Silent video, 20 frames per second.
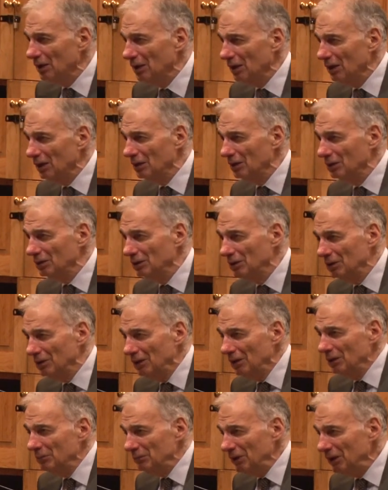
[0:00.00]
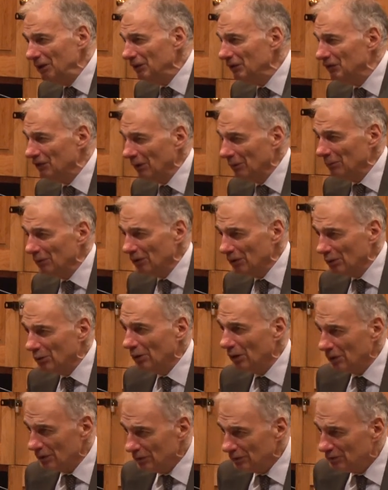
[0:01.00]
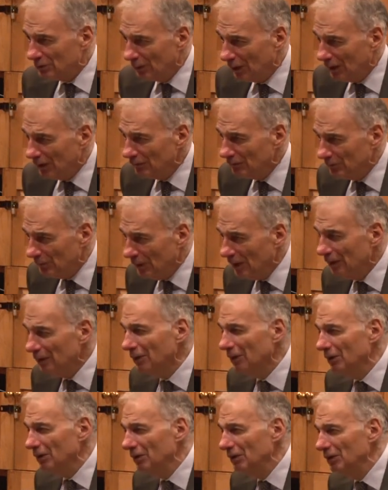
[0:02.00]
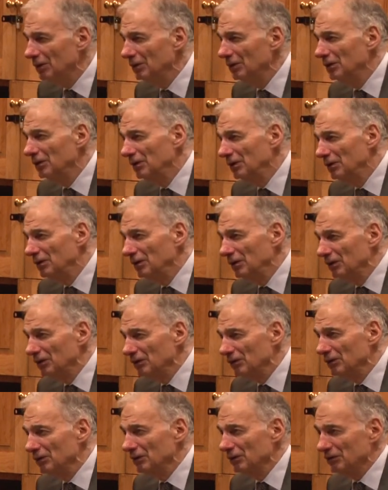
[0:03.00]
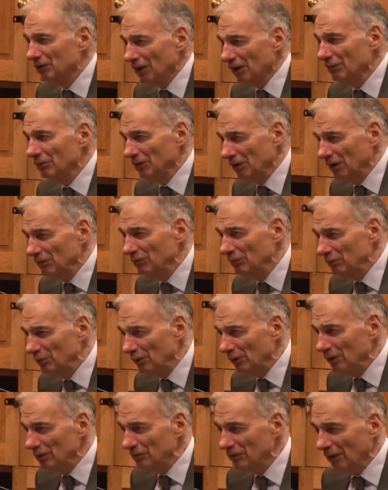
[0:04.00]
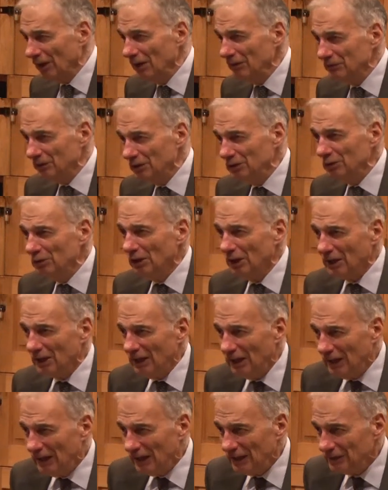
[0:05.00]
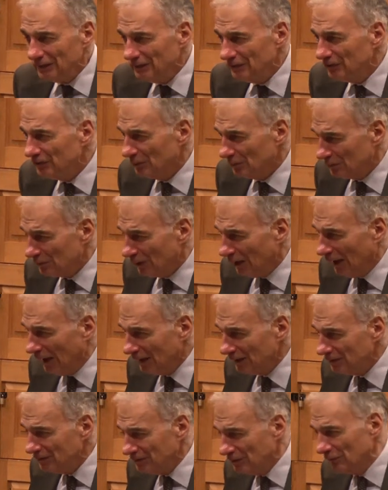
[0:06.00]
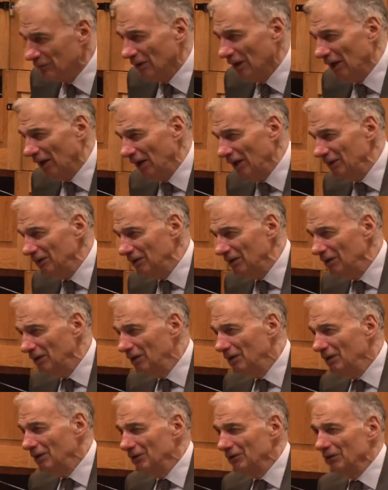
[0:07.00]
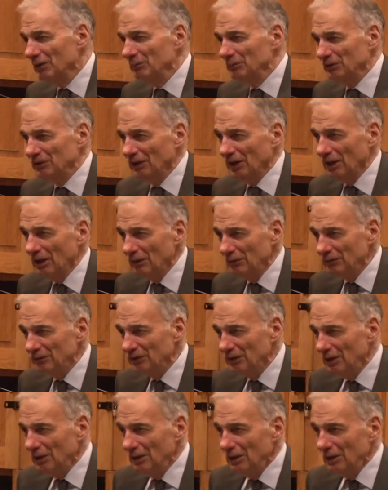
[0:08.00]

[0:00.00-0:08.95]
uh, meeting someone at quarter to twelve meant instead of eleven forty-five. They knew how to add, subtract, divide themselves,